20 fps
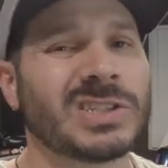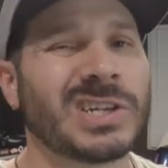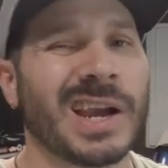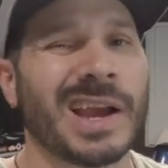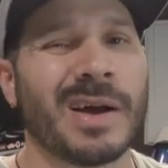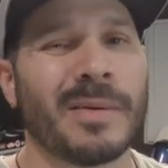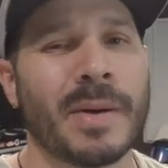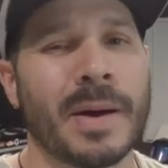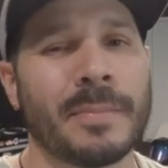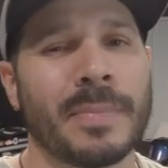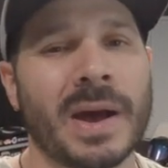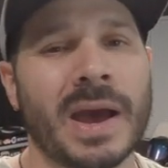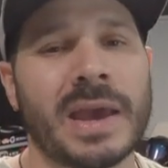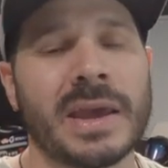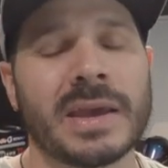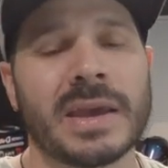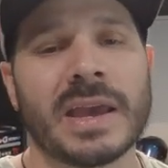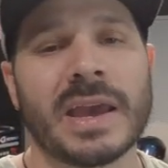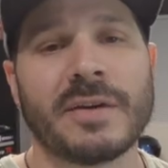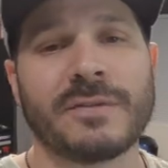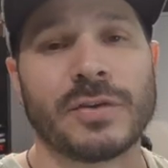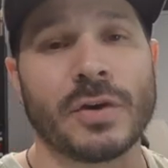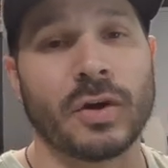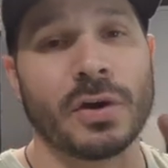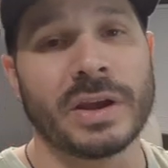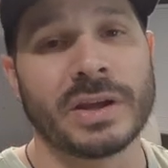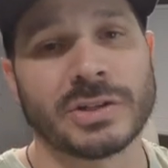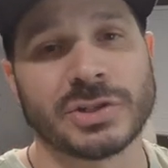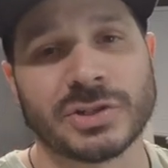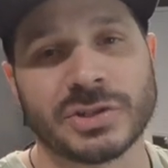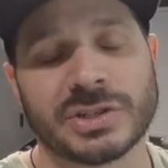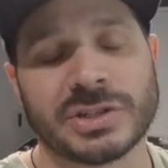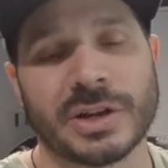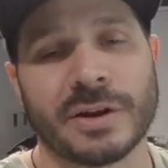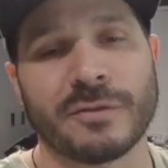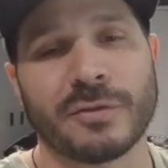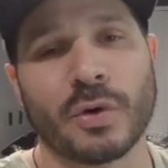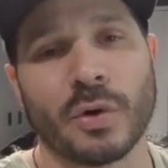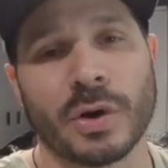check out my bike if you're interested, of